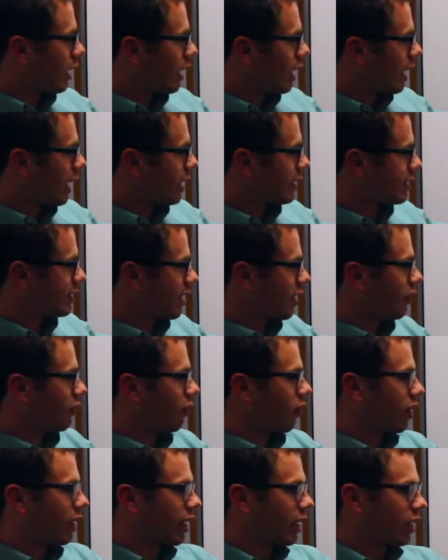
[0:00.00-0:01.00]
Instead of
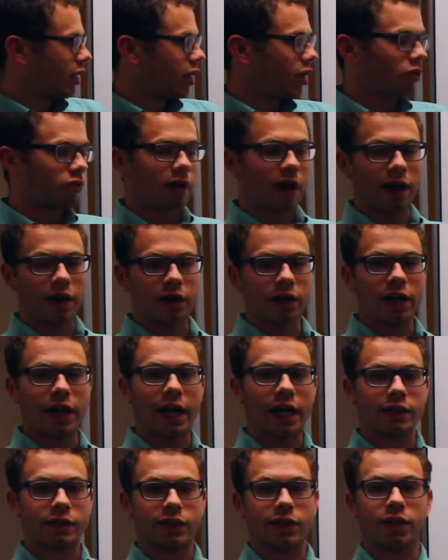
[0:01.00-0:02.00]
running a route
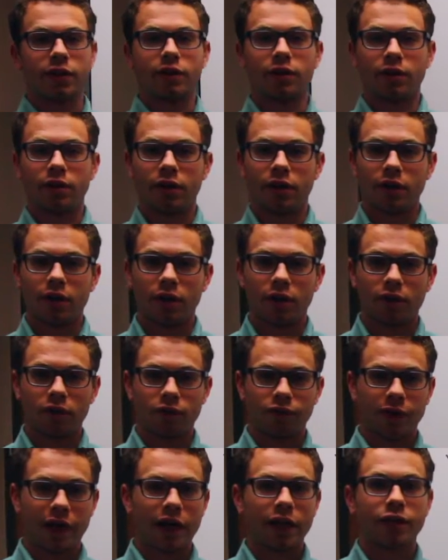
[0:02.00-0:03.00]
as a
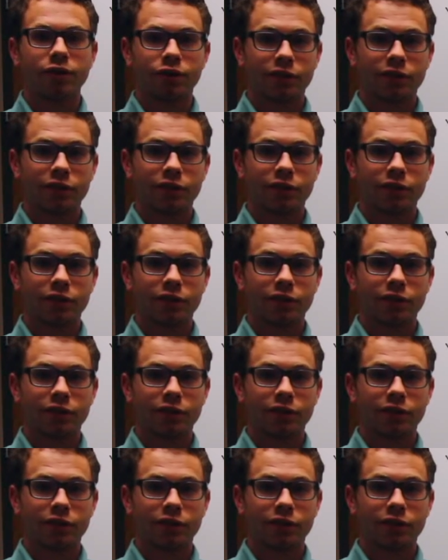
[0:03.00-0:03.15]
valid